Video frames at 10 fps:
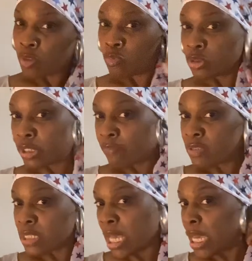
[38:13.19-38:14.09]
whichever
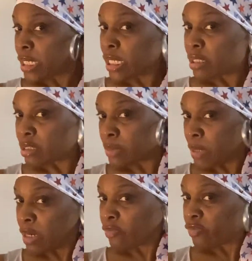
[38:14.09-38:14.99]
side that looks
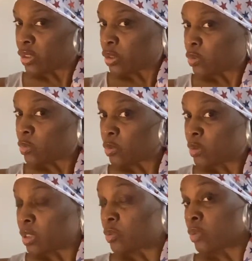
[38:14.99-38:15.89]
better for you, you
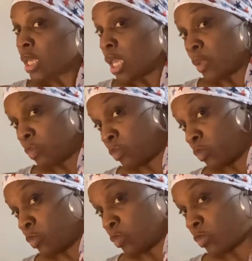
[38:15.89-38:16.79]
can do
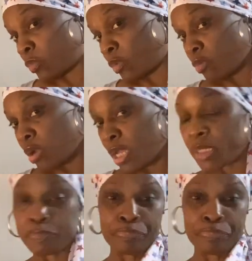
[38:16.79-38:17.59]
that, right?